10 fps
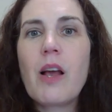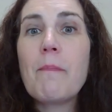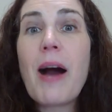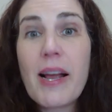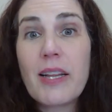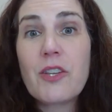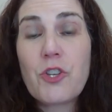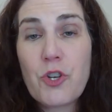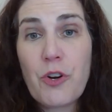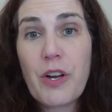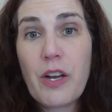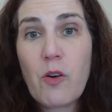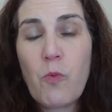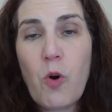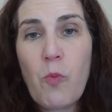pilots
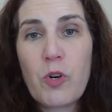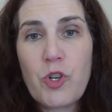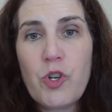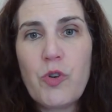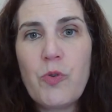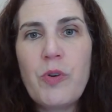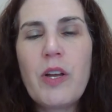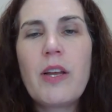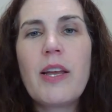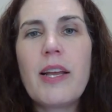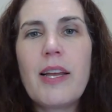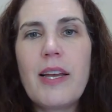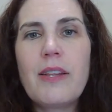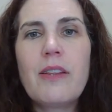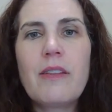during World War II
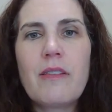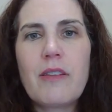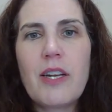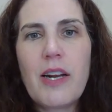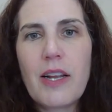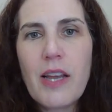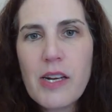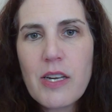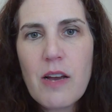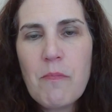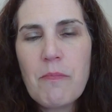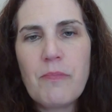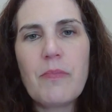in the United Kingdom.